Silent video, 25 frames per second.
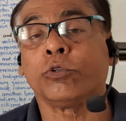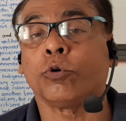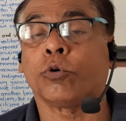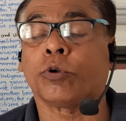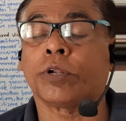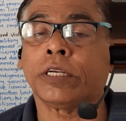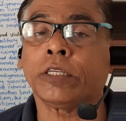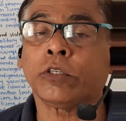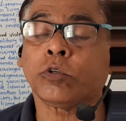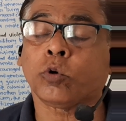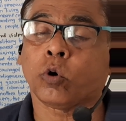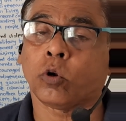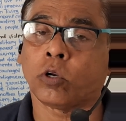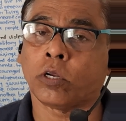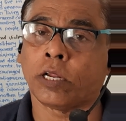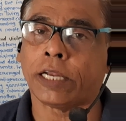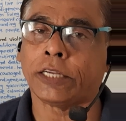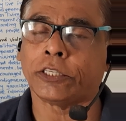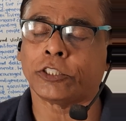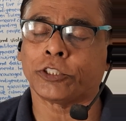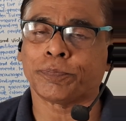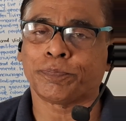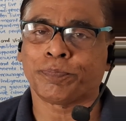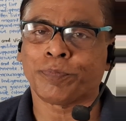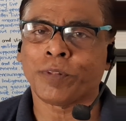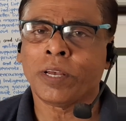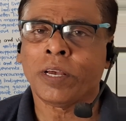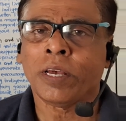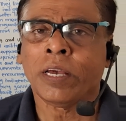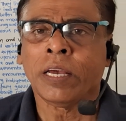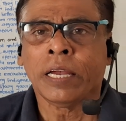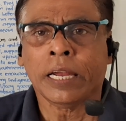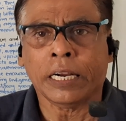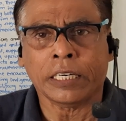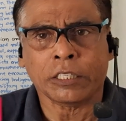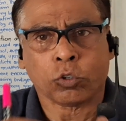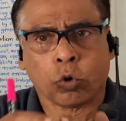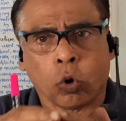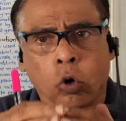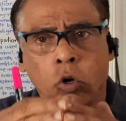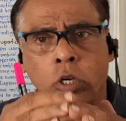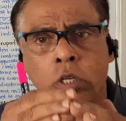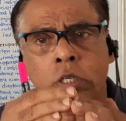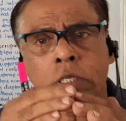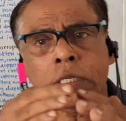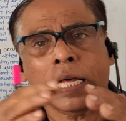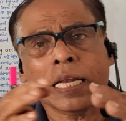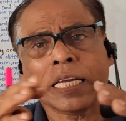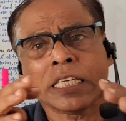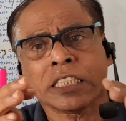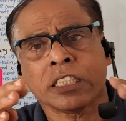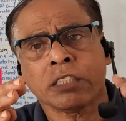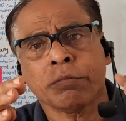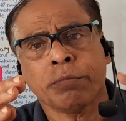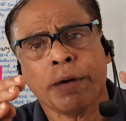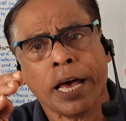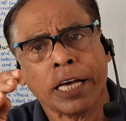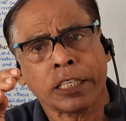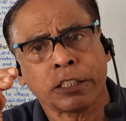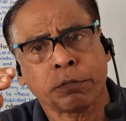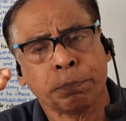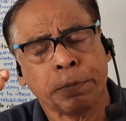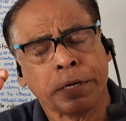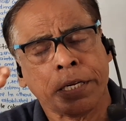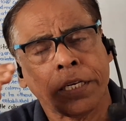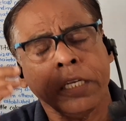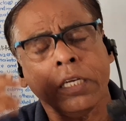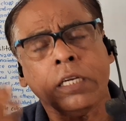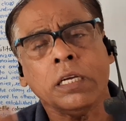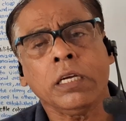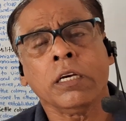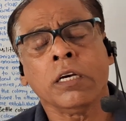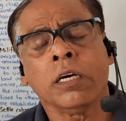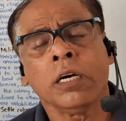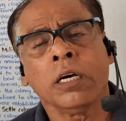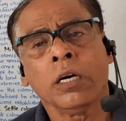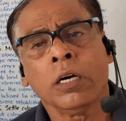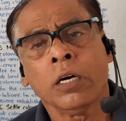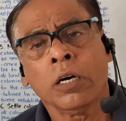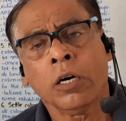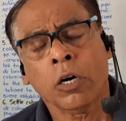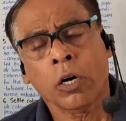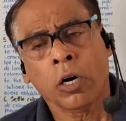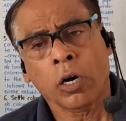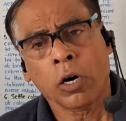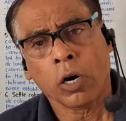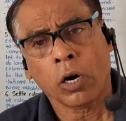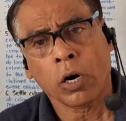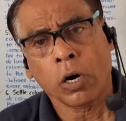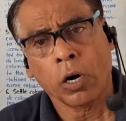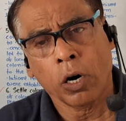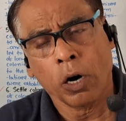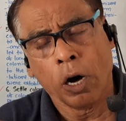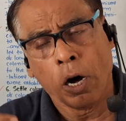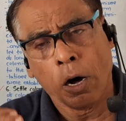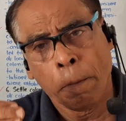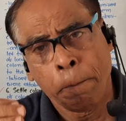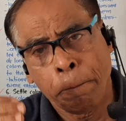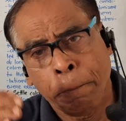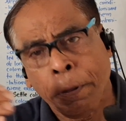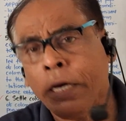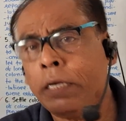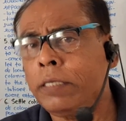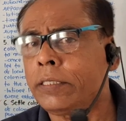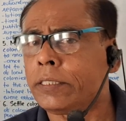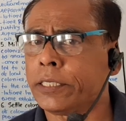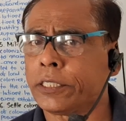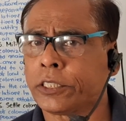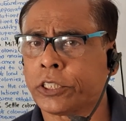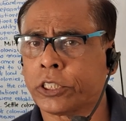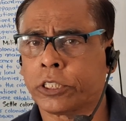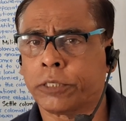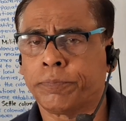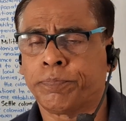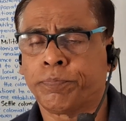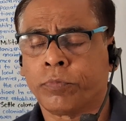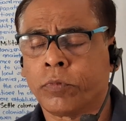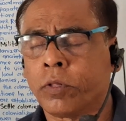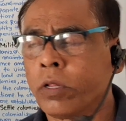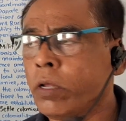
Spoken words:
known as colonialism. And colonialism has many features.